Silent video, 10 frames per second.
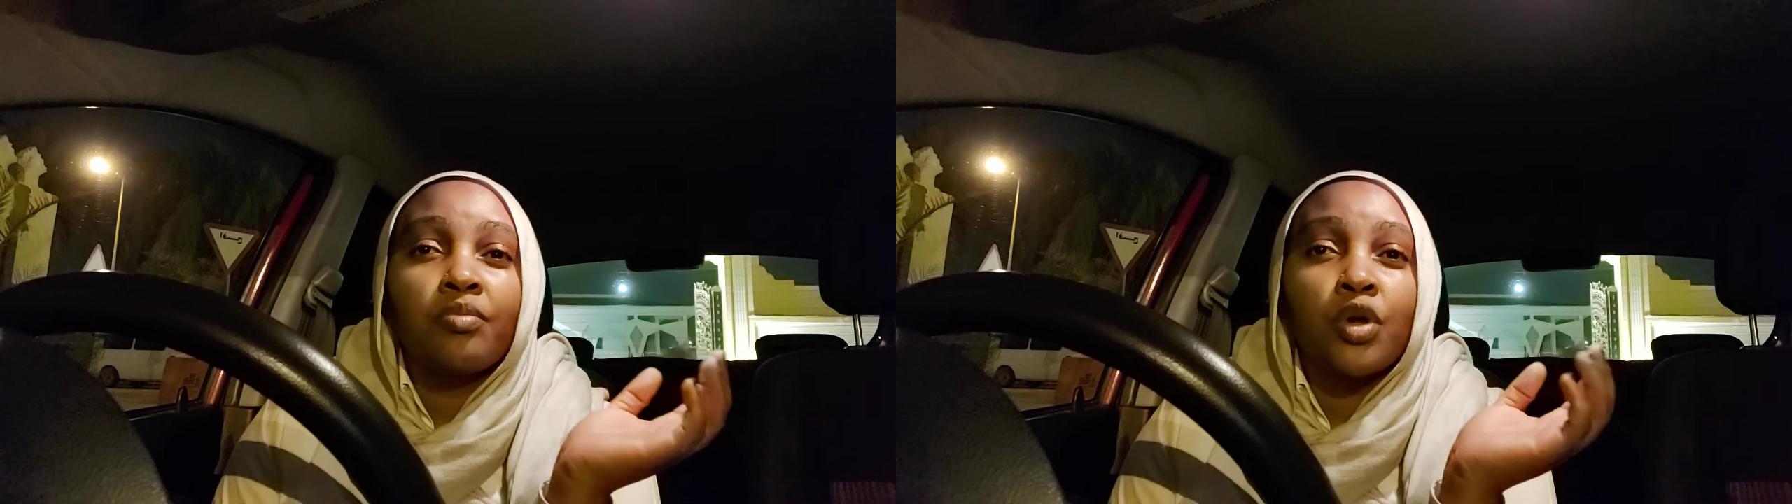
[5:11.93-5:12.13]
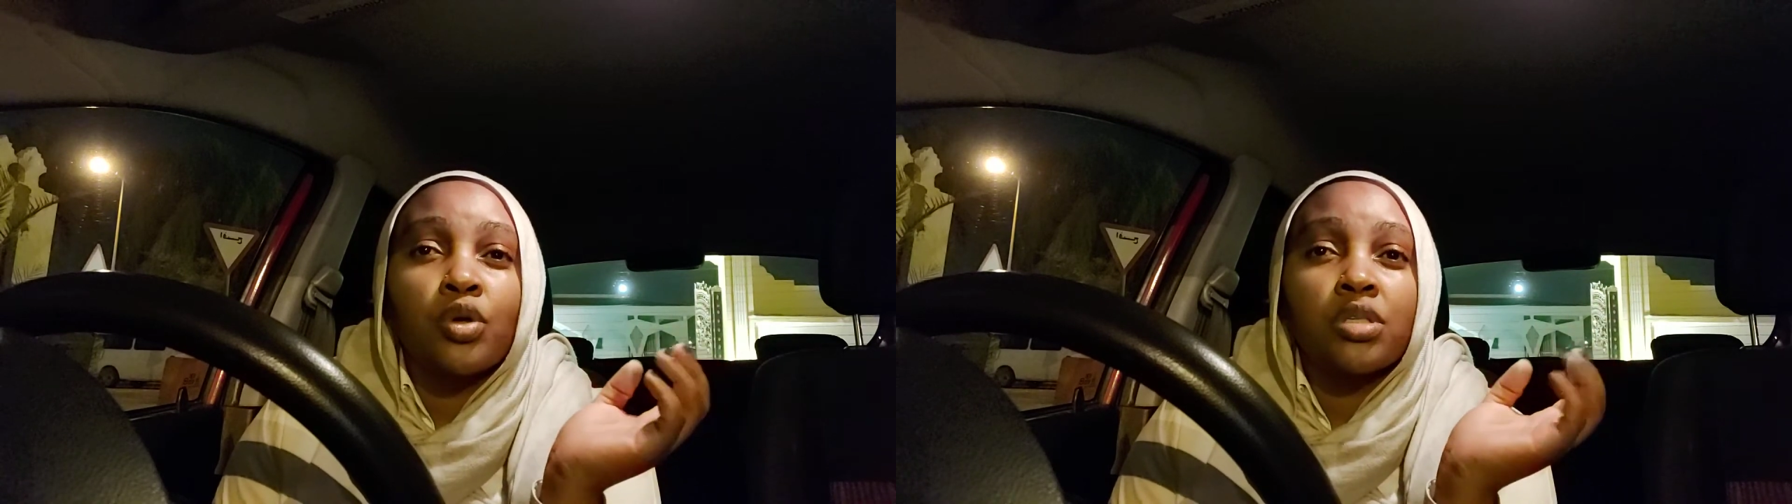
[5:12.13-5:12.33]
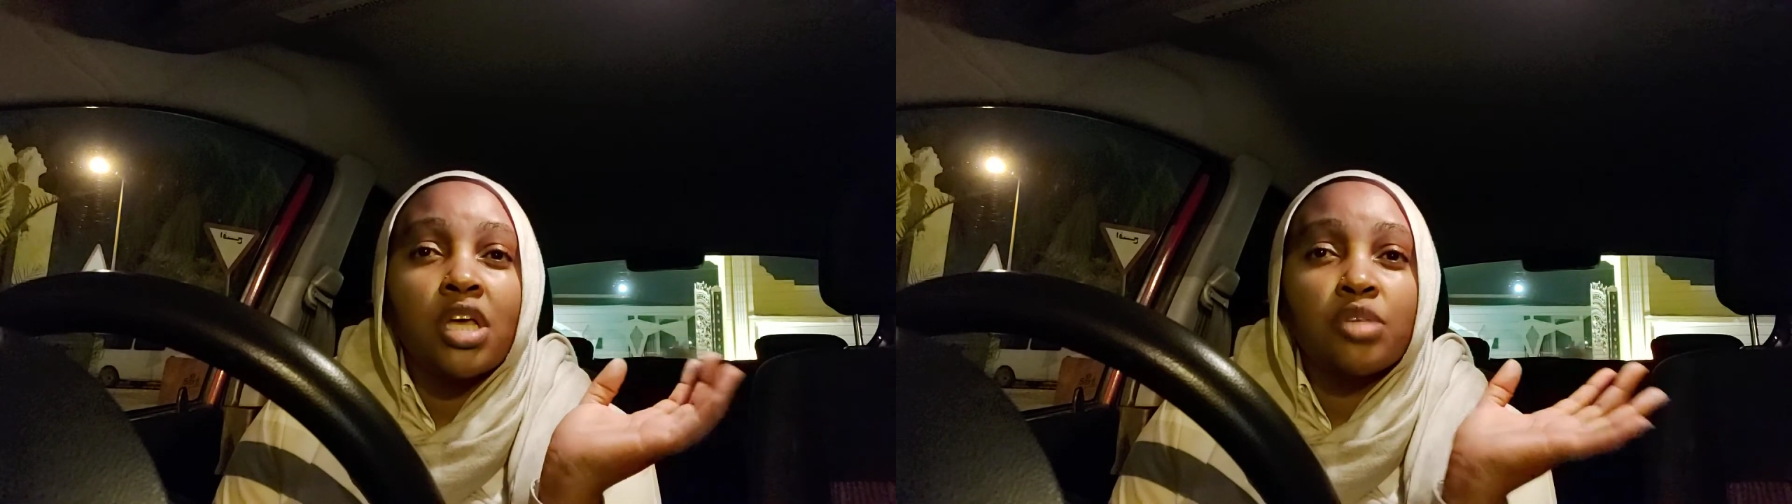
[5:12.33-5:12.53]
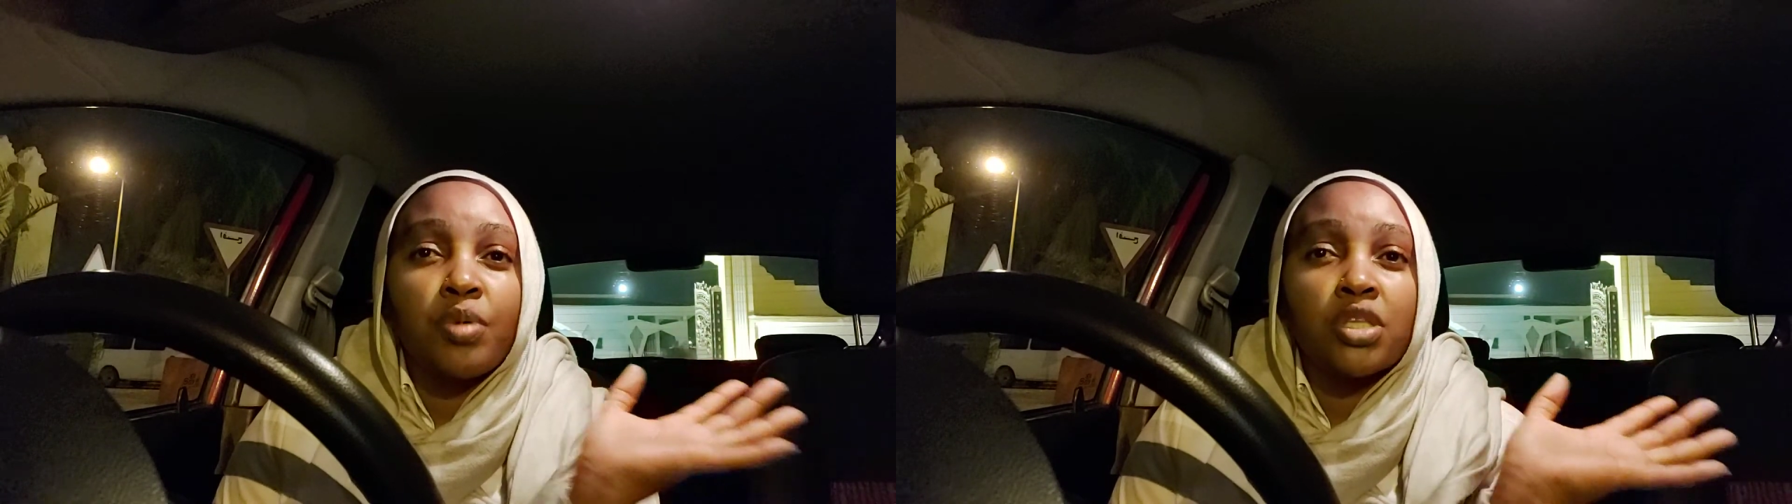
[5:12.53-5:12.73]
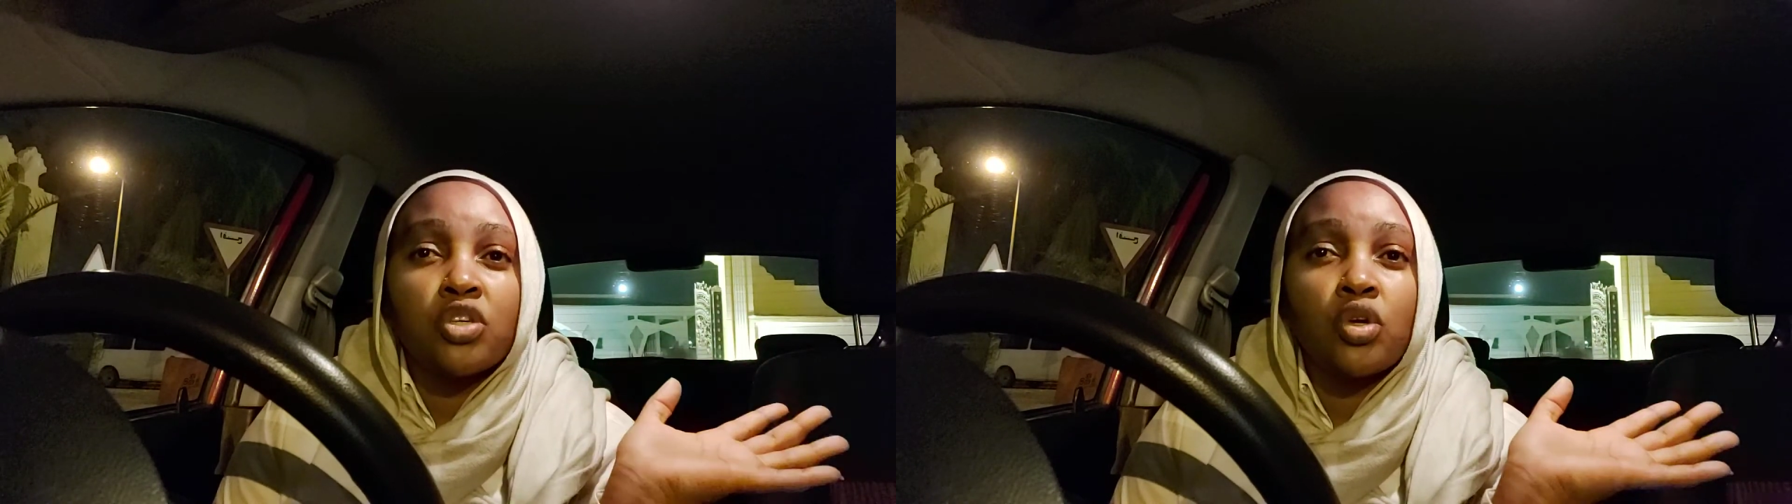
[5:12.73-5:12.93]
because the
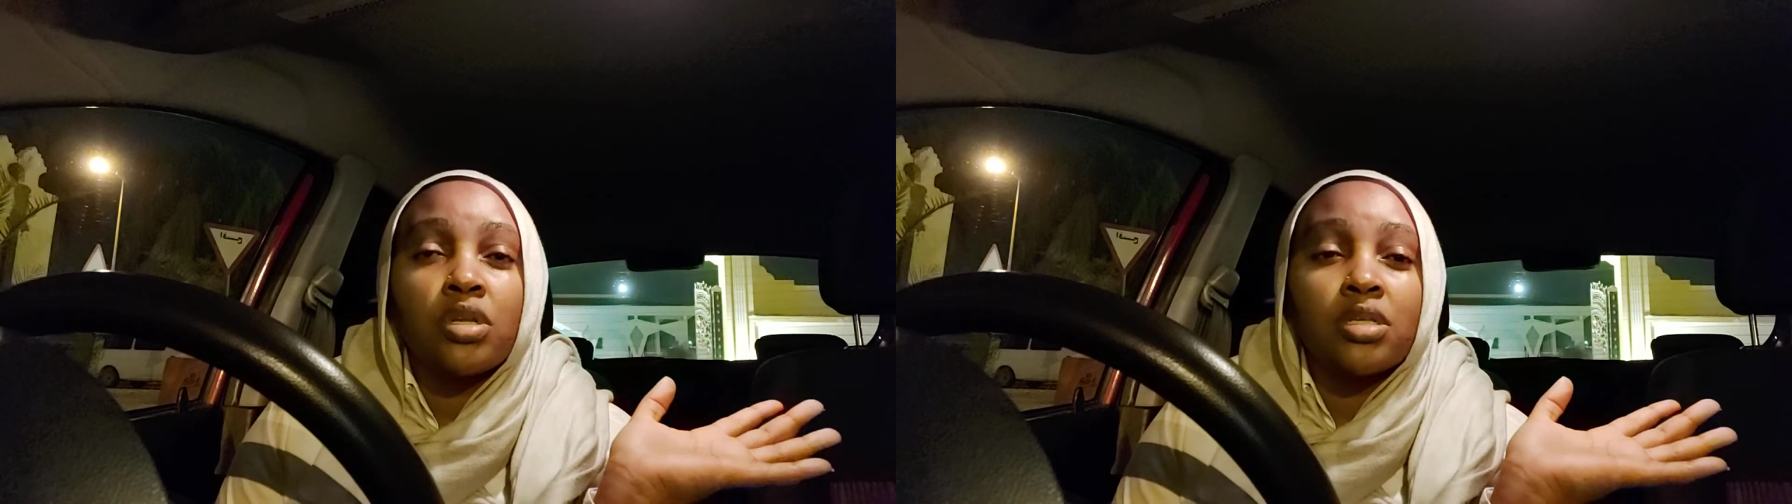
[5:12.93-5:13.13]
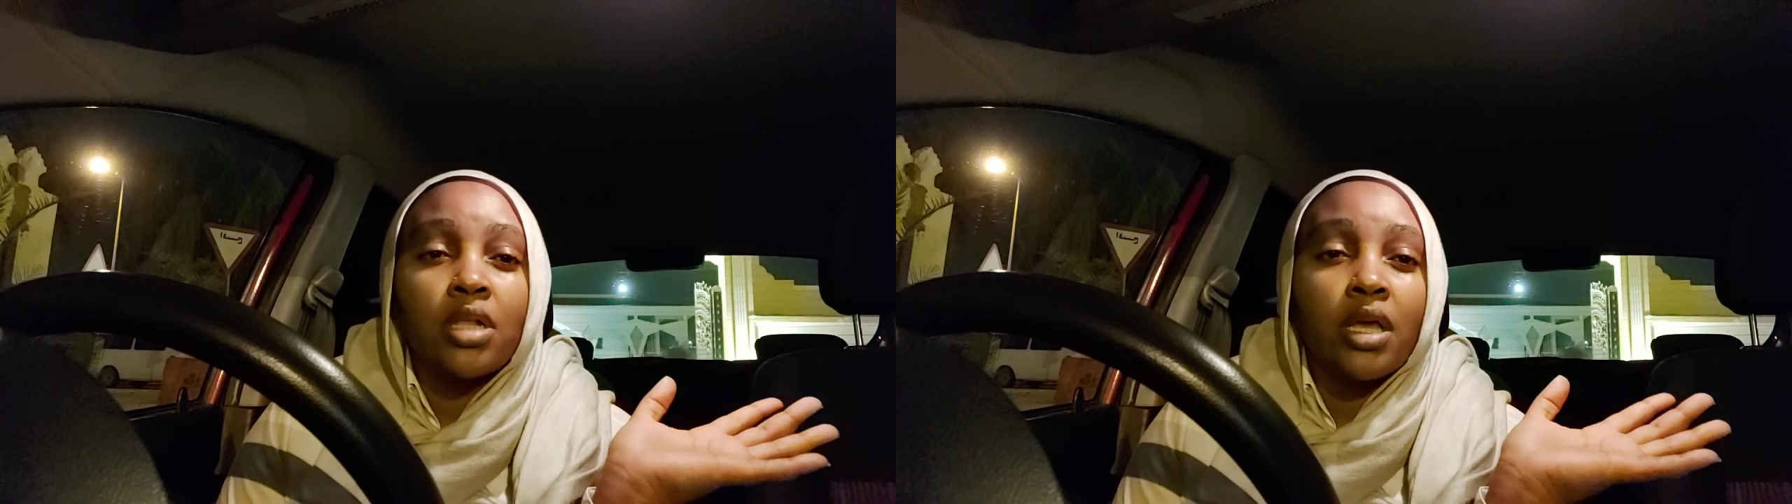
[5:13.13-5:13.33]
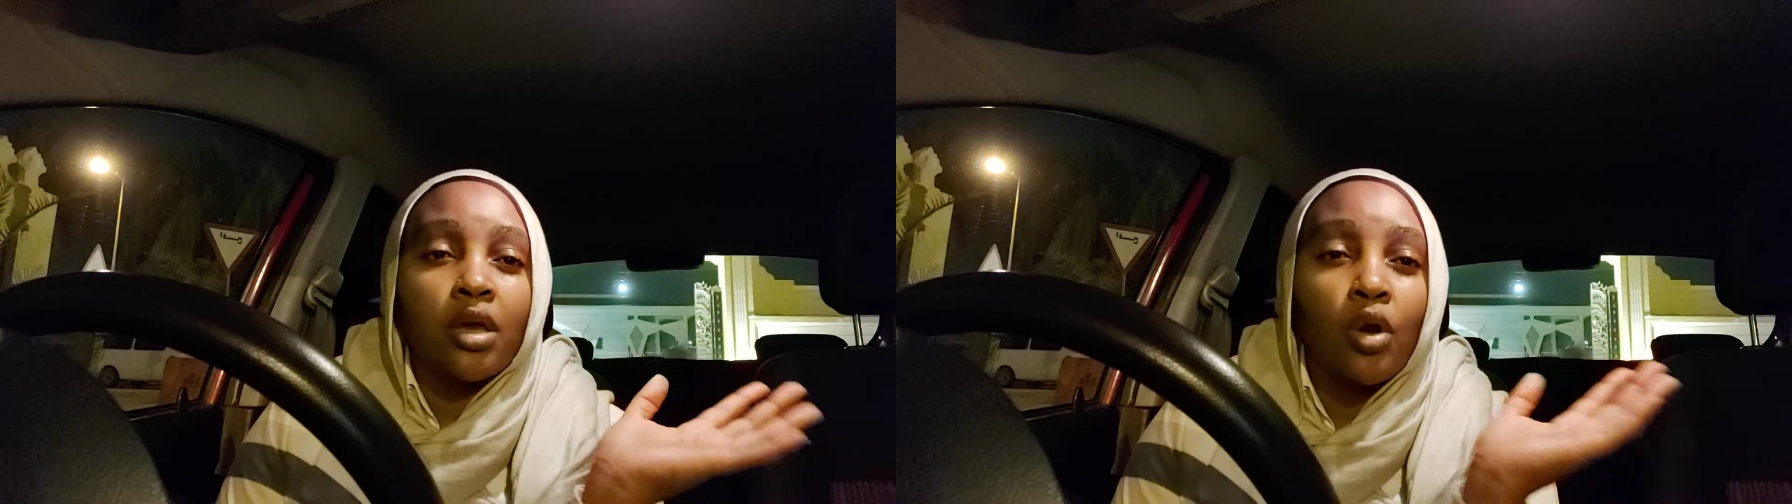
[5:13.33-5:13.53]
expectation is like,